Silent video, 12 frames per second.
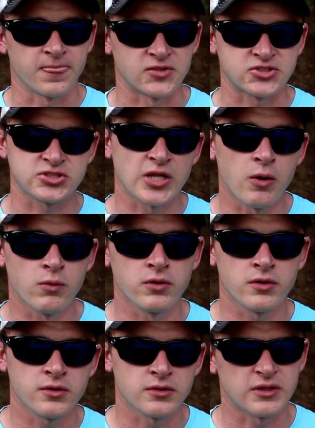The
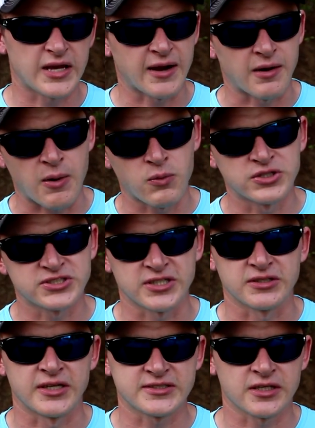slower, I wouldn't say
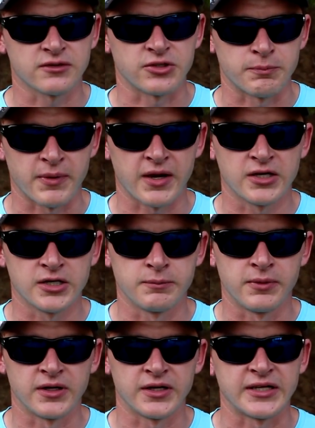necessarily the better,
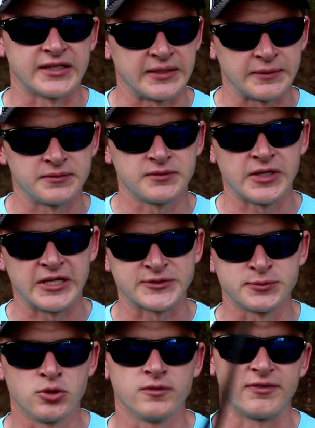but
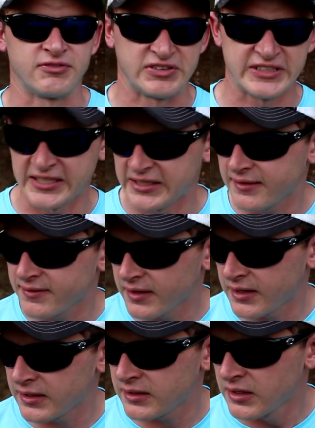it's more of a fatigue
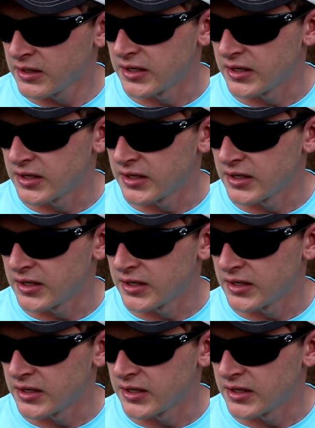thing.